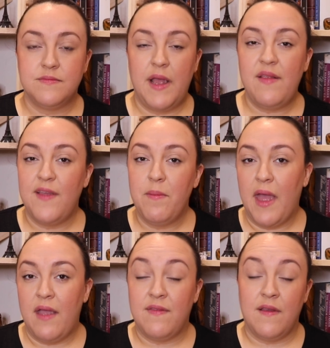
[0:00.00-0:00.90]
In some
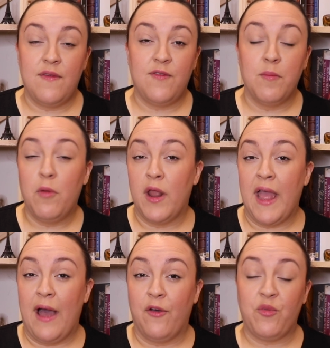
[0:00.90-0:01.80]
cases, the molly
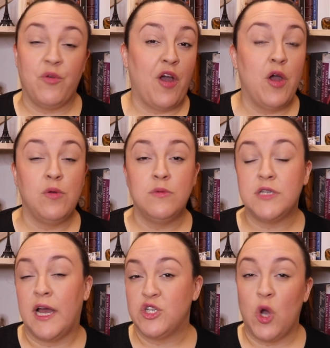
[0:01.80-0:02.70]
house was
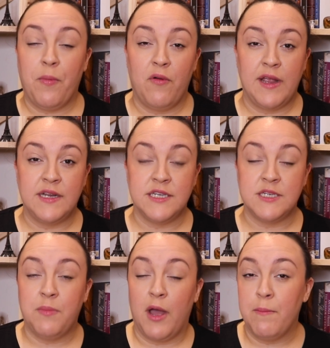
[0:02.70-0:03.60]
owned and
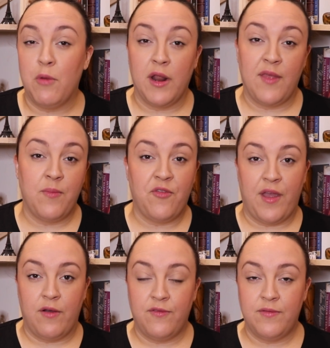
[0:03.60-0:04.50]
operated by a molly
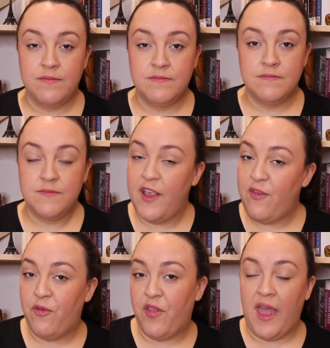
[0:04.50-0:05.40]
themselves.
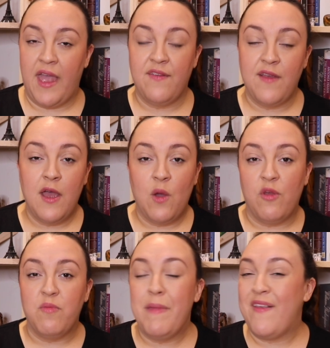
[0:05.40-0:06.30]
This was the case
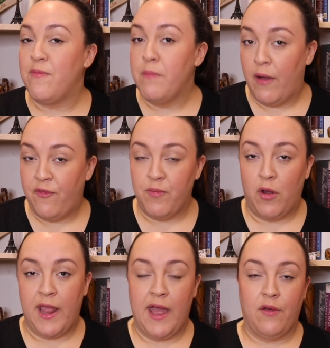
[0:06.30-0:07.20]
with Miss Muff's
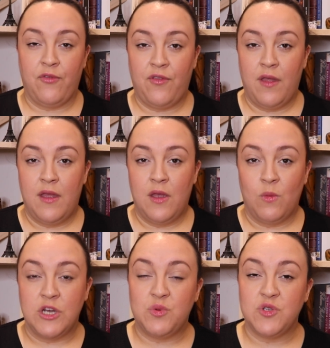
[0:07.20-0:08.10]
Molly House,
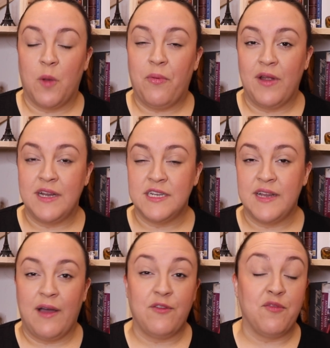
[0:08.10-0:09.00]
which was operated
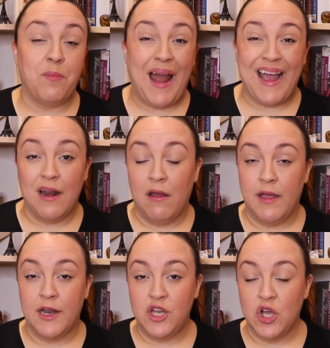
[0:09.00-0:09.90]
out of Black
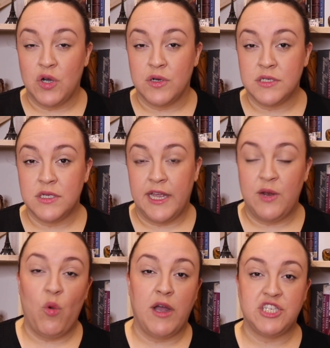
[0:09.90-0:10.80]
Lion Yard
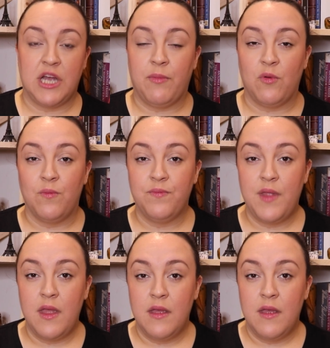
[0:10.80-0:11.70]
in Whitechapel.
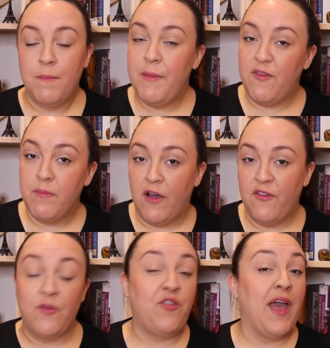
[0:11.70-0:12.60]
Miss
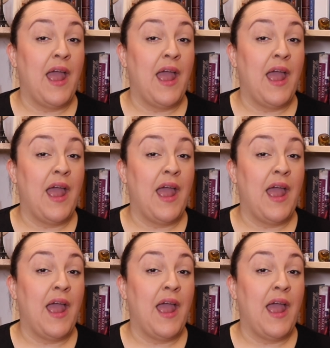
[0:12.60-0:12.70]
Muff was the